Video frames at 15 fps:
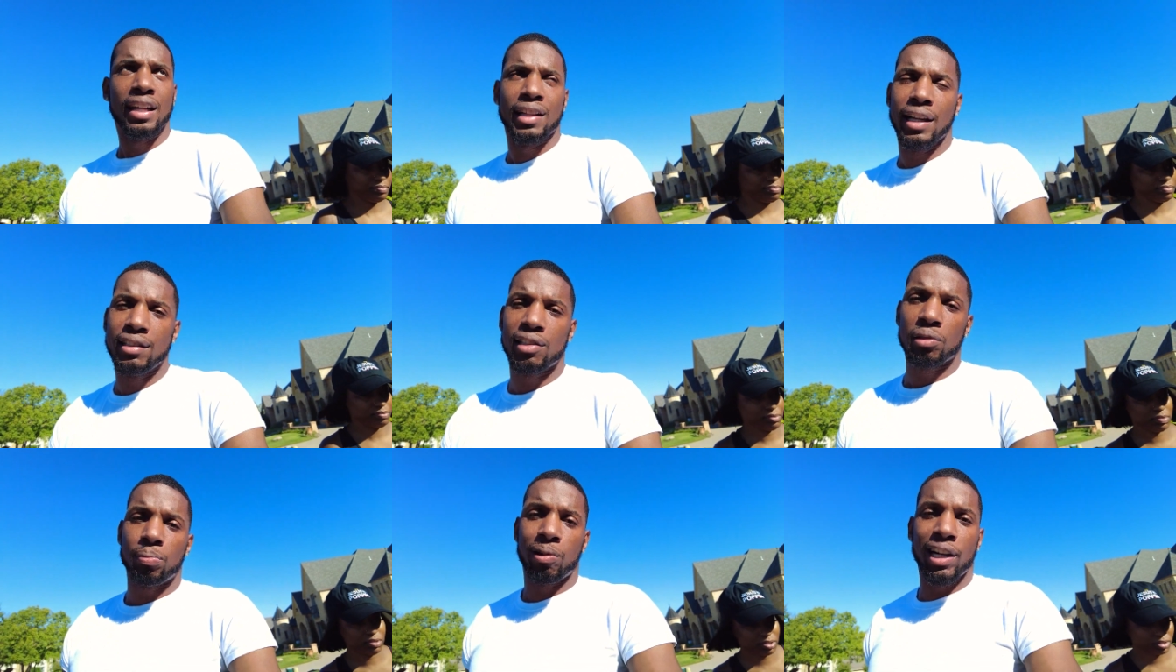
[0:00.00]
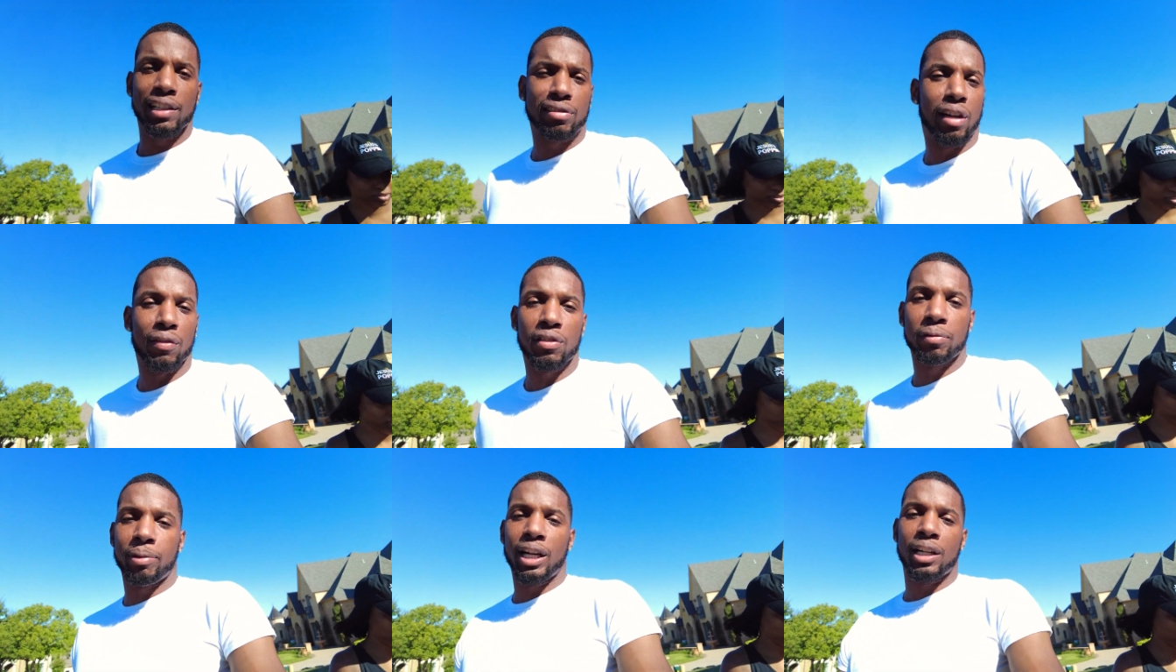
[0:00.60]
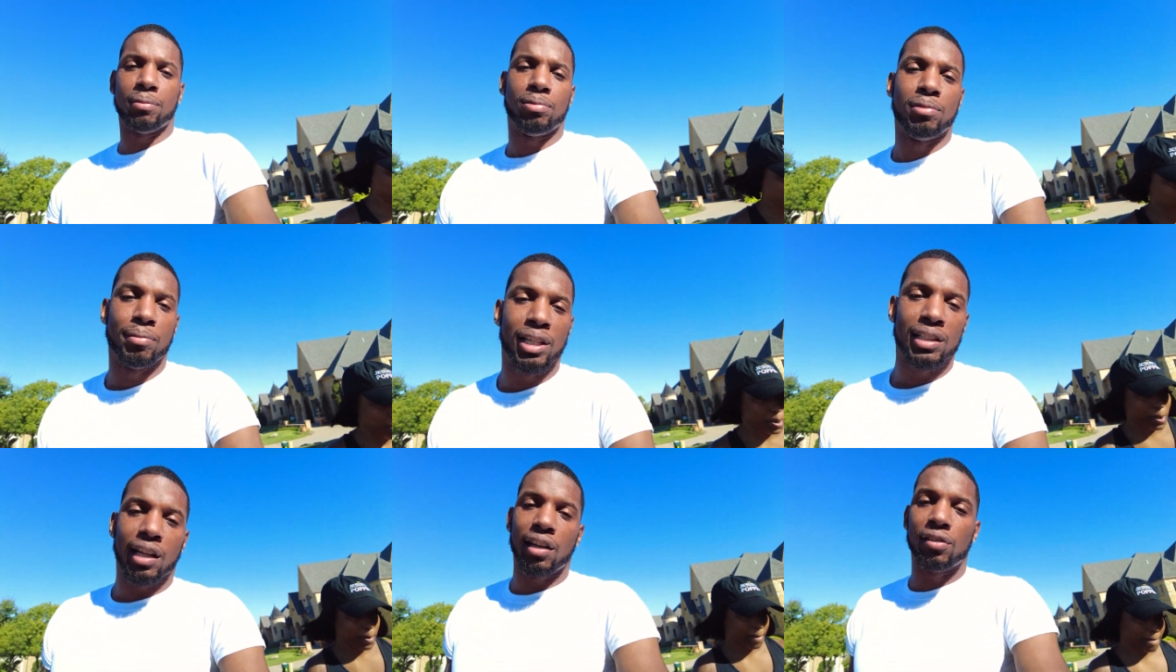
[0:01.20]
They just branch off the Bible and
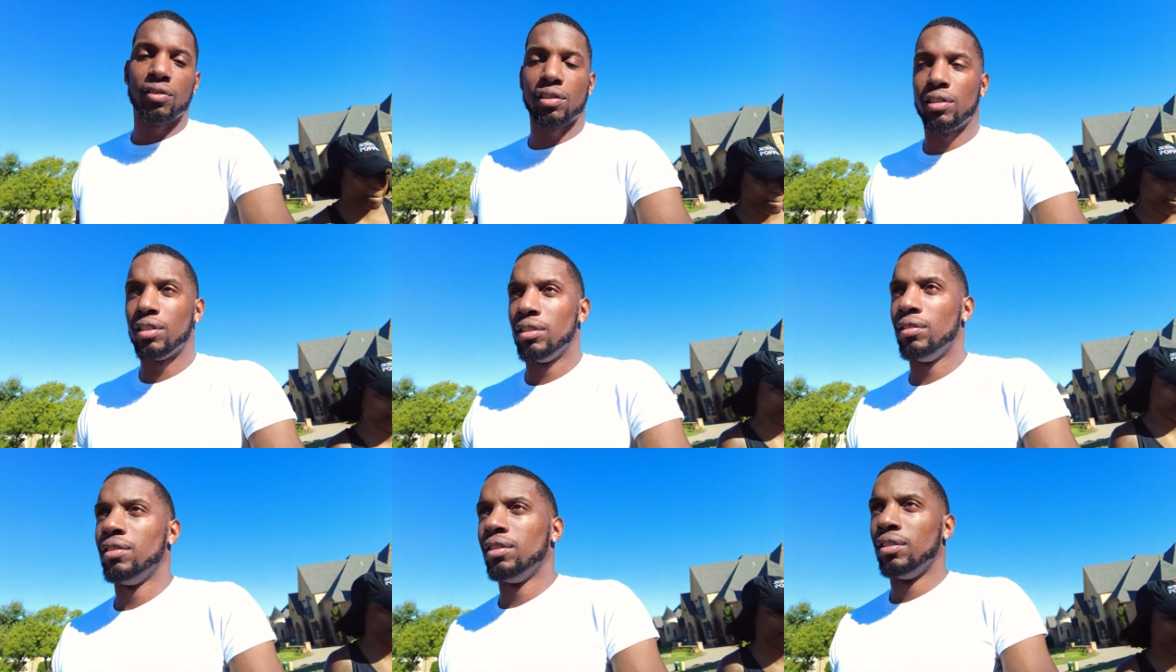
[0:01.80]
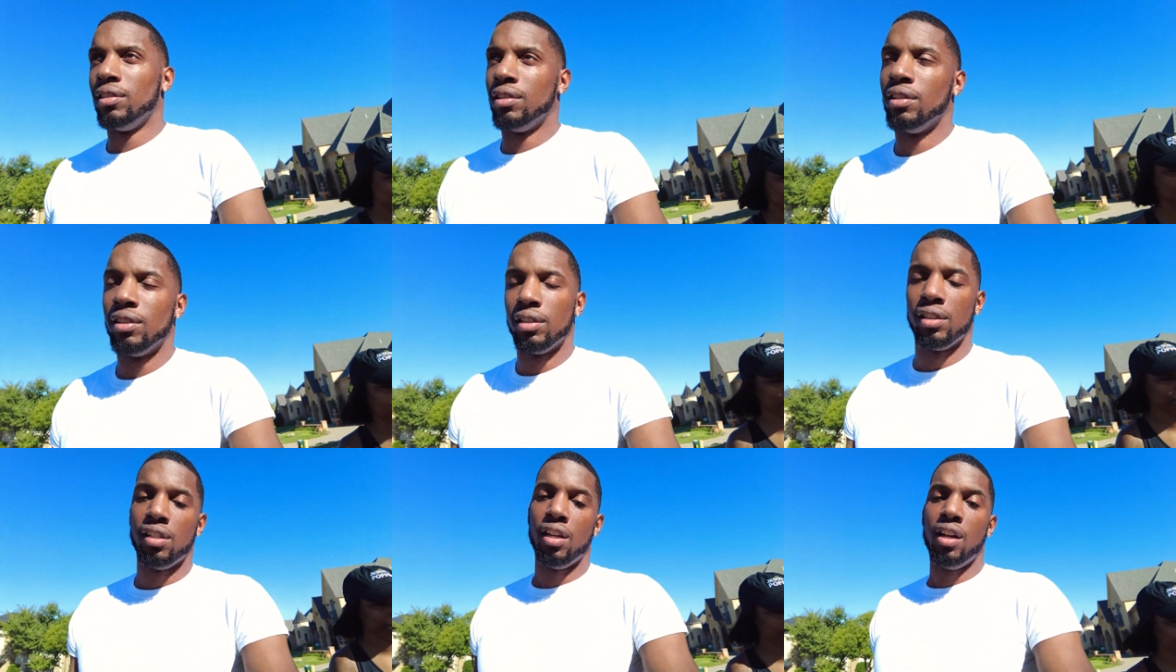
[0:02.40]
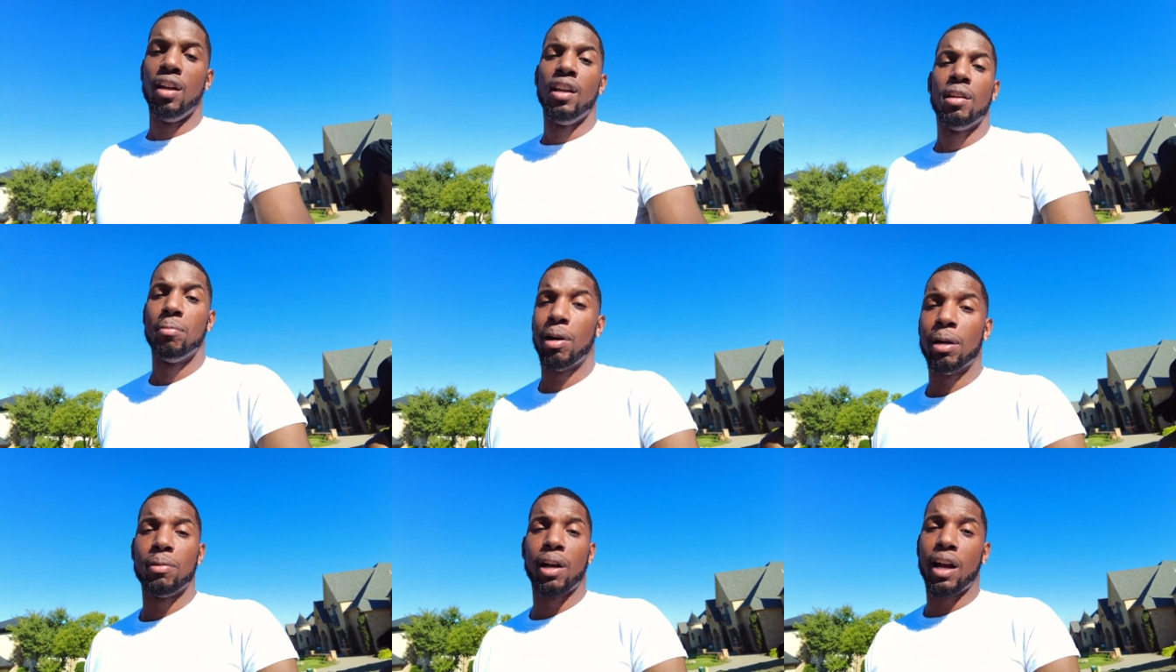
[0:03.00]
make their own stuff. Mm -hmm.
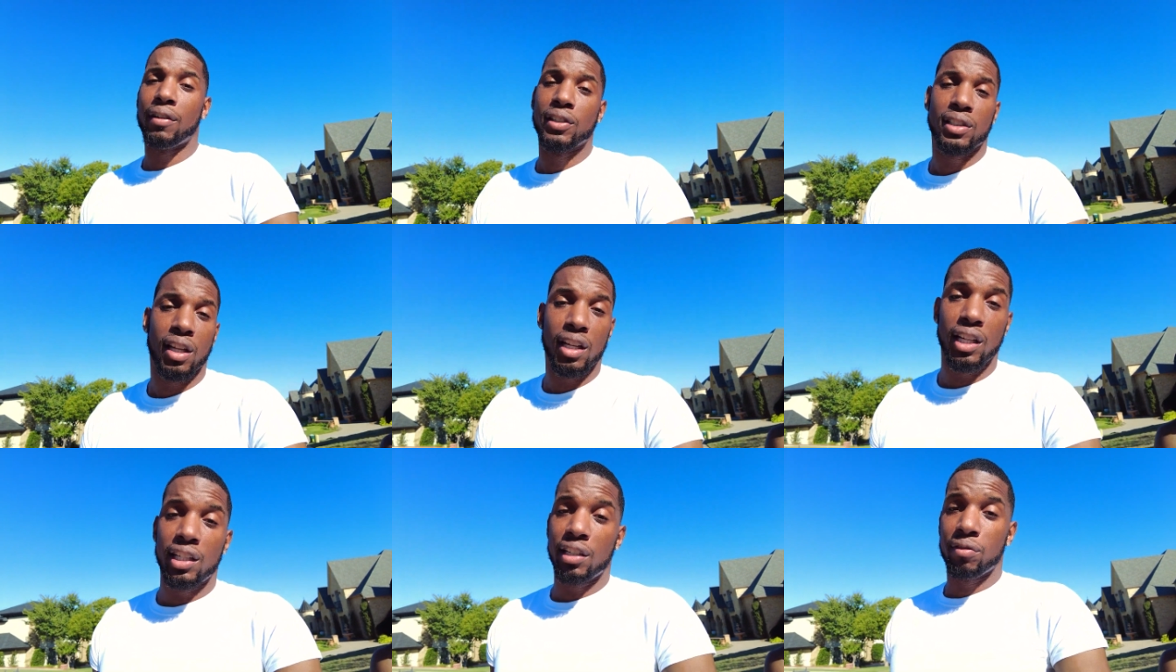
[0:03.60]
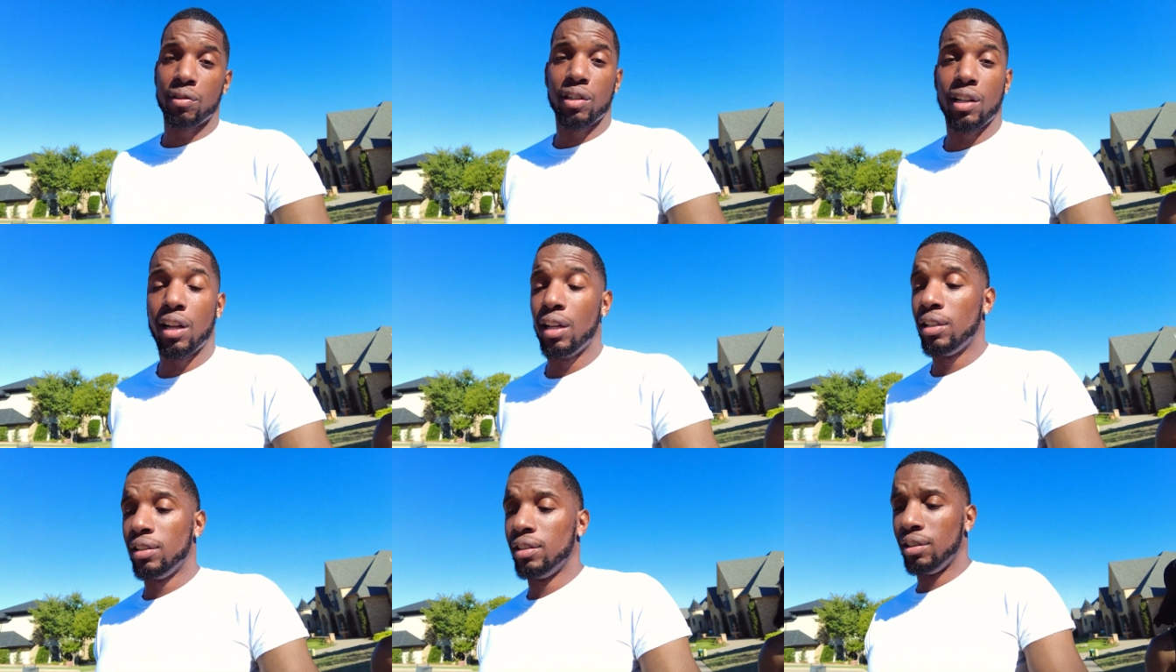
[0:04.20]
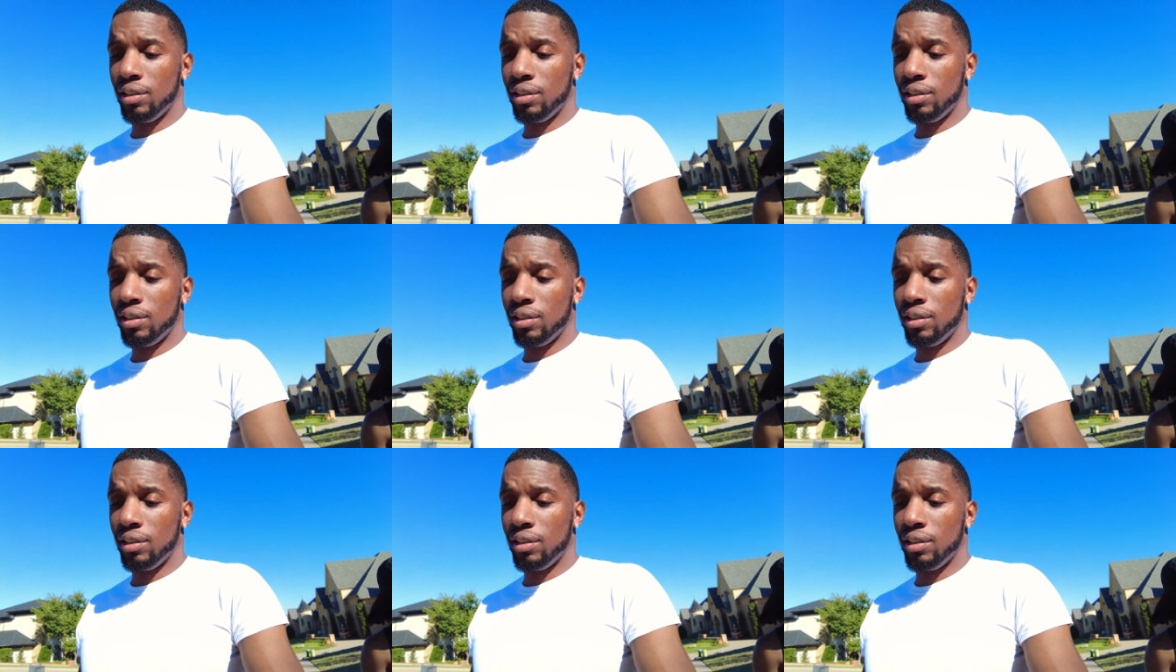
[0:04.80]
Bible got everything in it in real life.